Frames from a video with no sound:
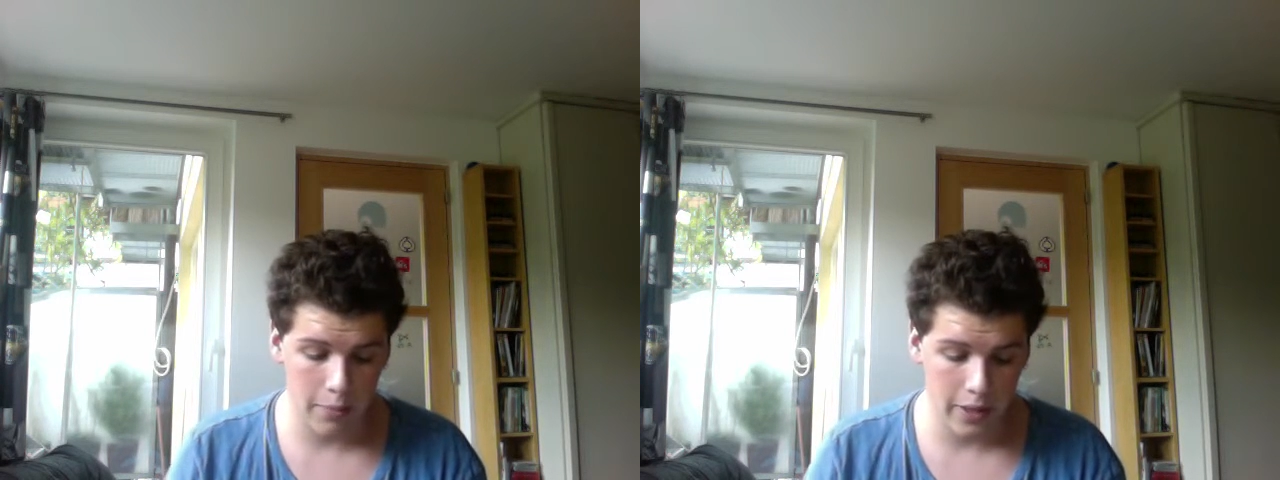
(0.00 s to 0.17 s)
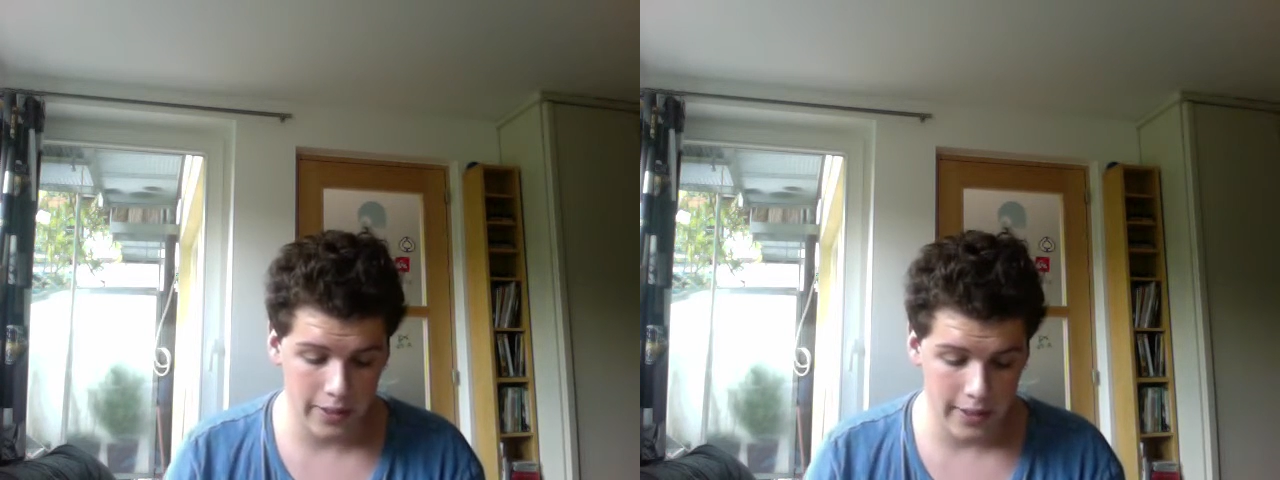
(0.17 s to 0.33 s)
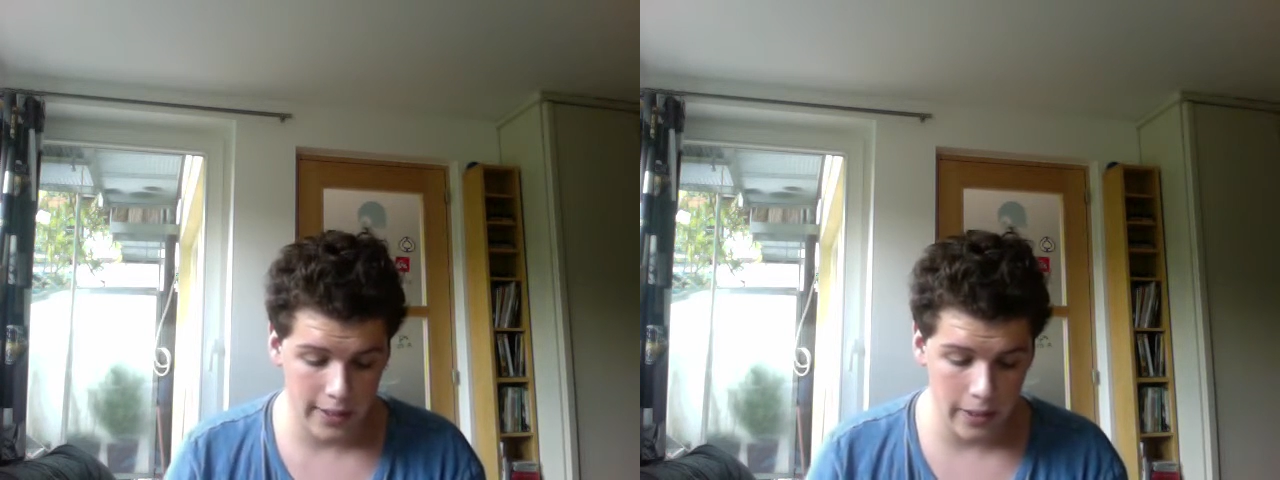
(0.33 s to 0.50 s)

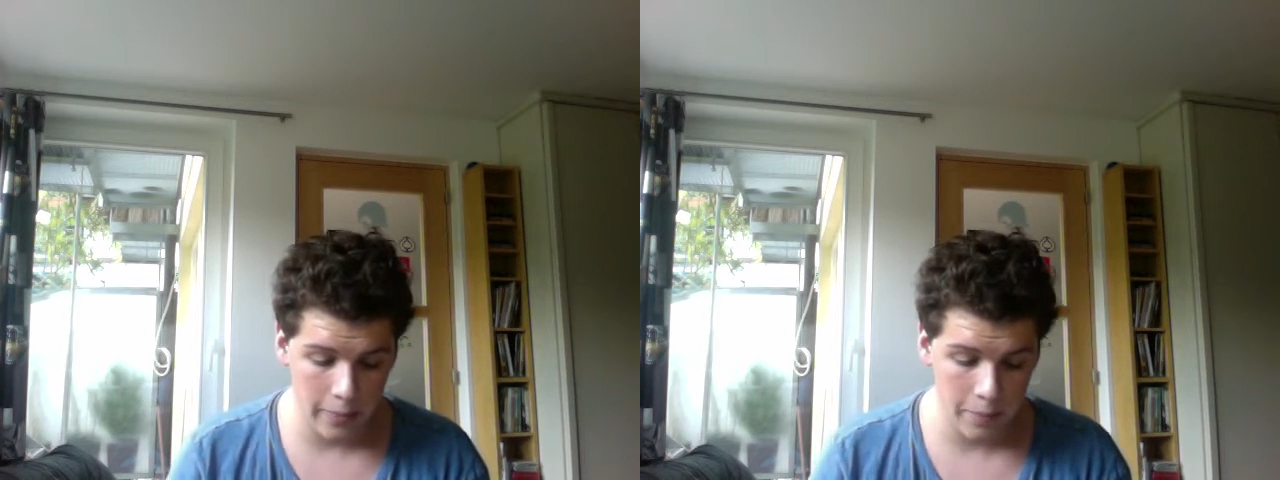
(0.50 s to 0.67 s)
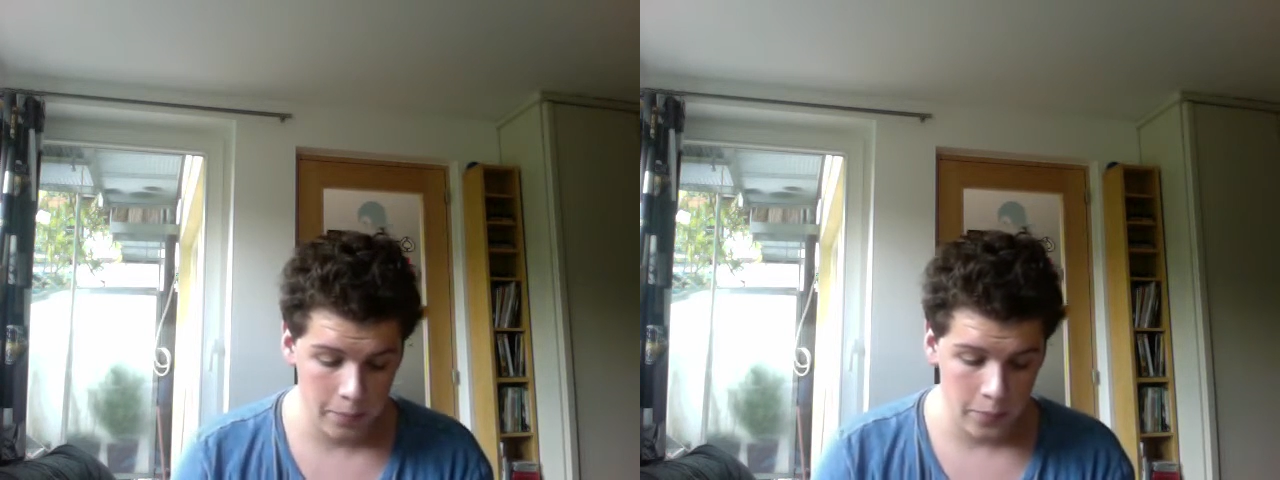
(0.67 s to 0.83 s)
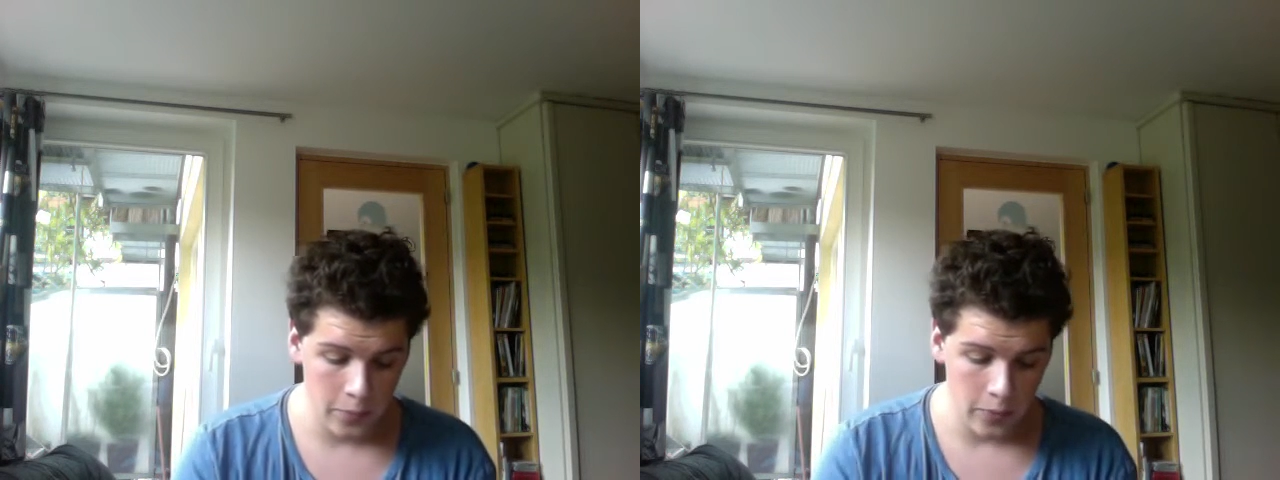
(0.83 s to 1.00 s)
basically.
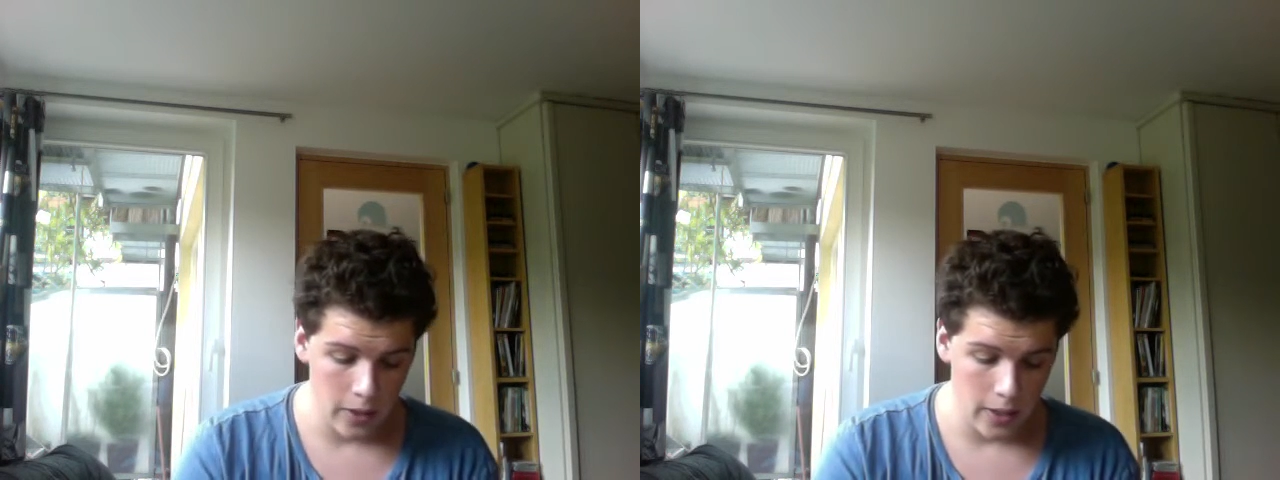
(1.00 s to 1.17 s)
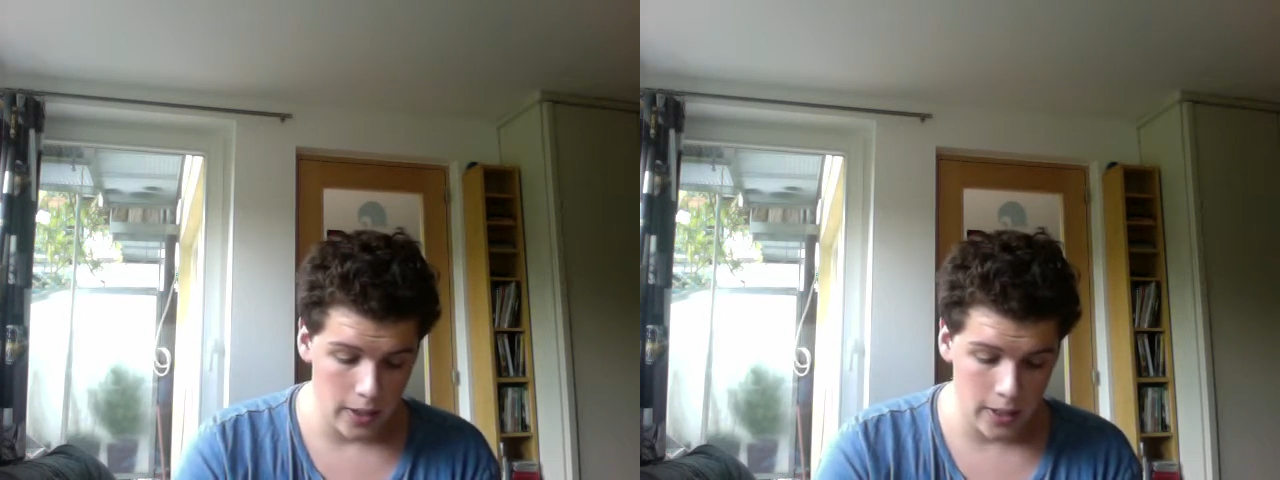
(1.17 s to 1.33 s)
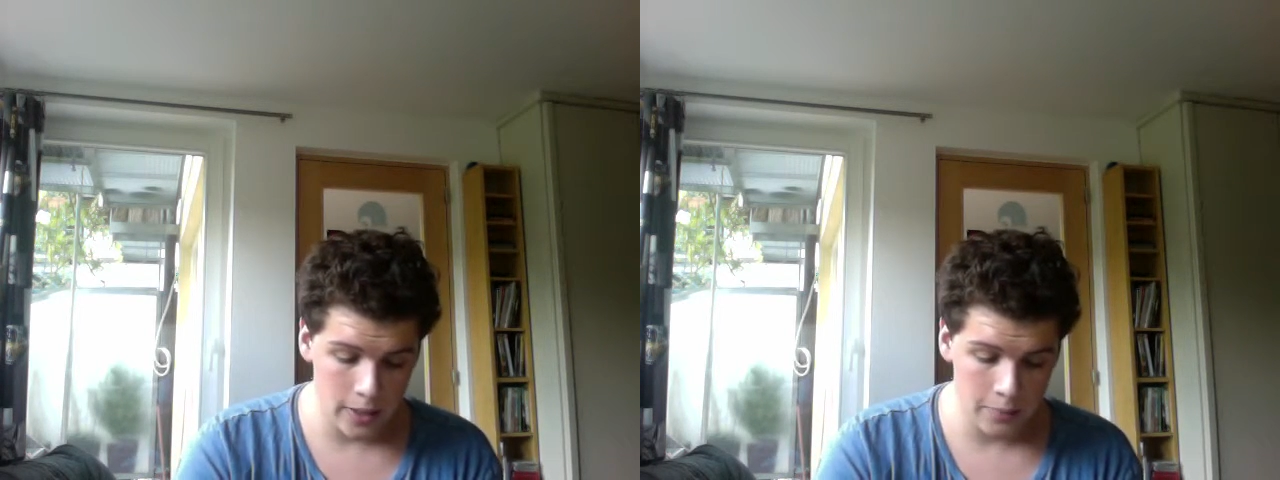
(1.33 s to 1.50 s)

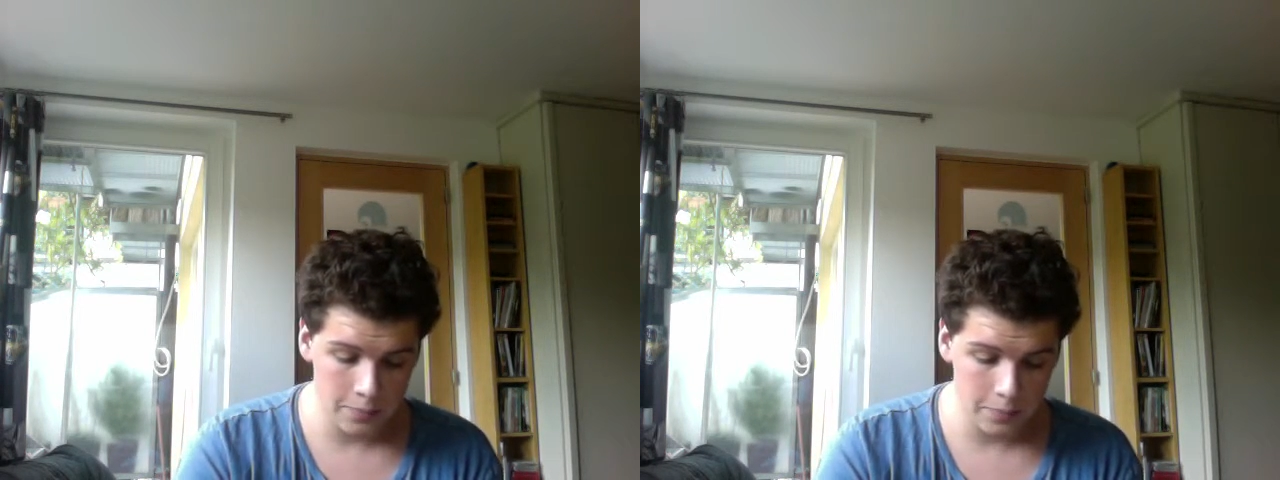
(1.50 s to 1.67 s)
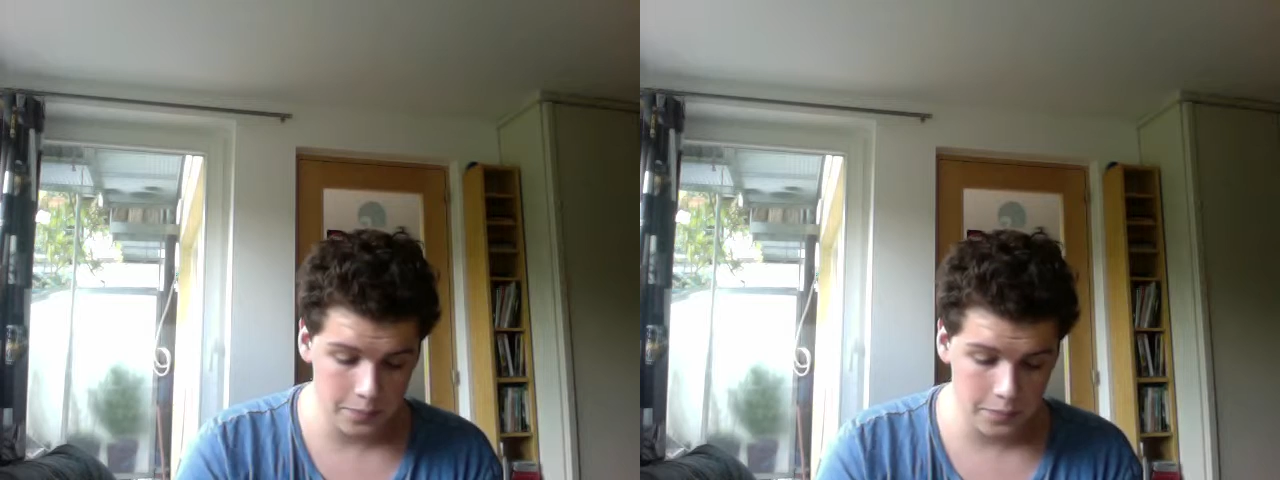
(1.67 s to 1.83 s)
Then